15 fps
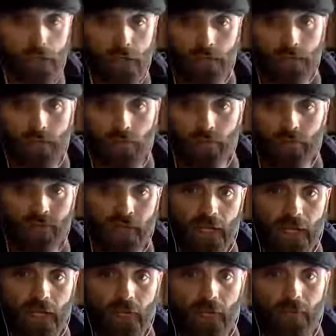So
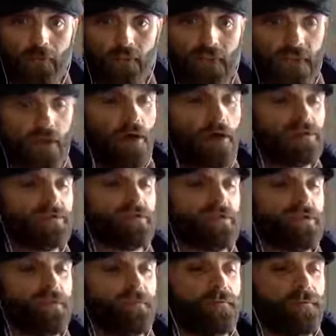because
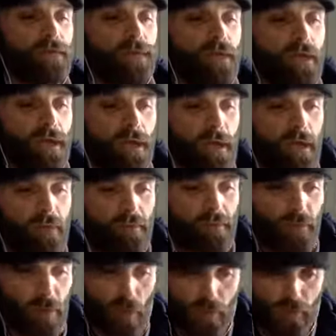um, the
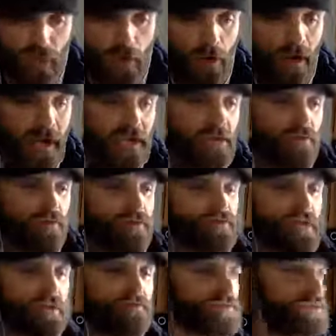Bullring or any other town